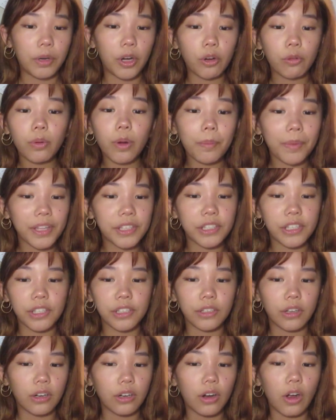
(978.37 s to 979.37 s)
Her
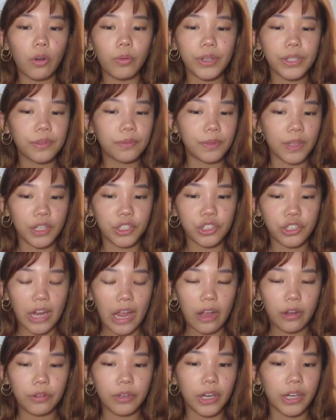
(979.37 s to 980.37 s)
romances are always fleshed
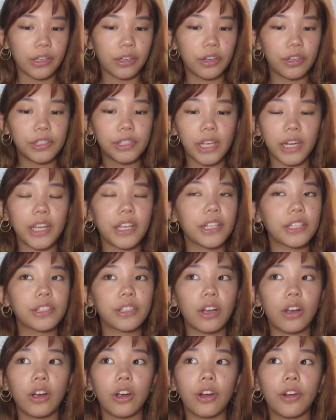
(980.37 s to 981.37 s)
out and her
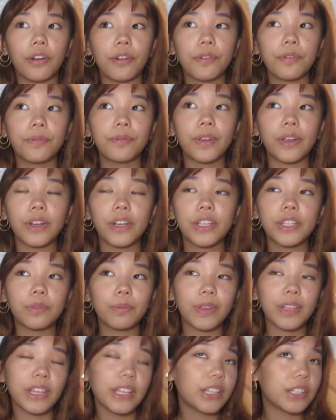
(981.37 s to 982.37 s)
settings are very
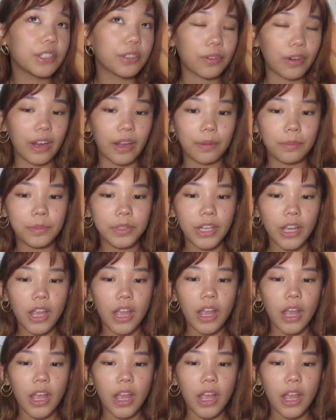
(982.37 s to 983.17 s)
sweetly described